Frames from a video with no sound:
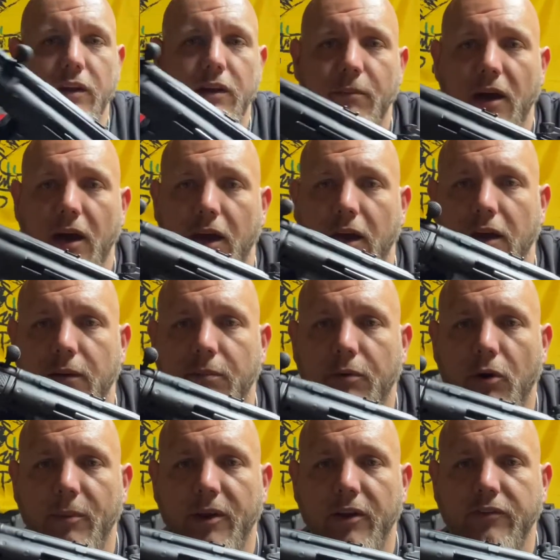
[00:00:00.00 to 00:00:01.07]
in my
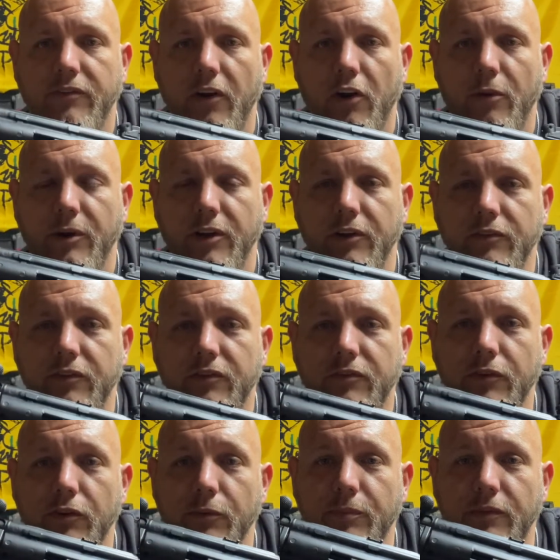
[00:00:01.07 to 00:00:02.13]
Palmetto State Armory users
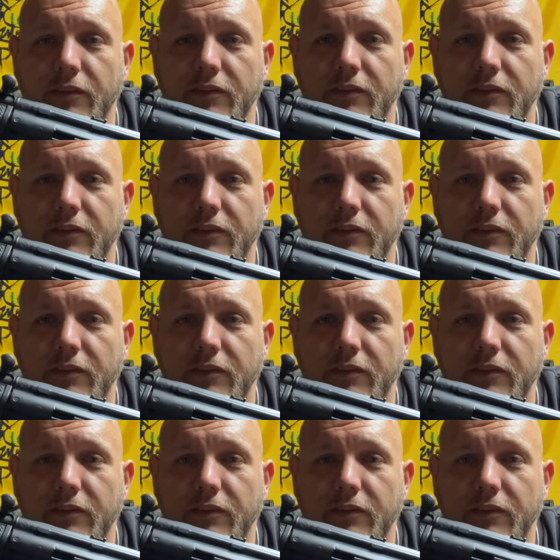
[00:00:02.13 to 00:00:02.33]
group and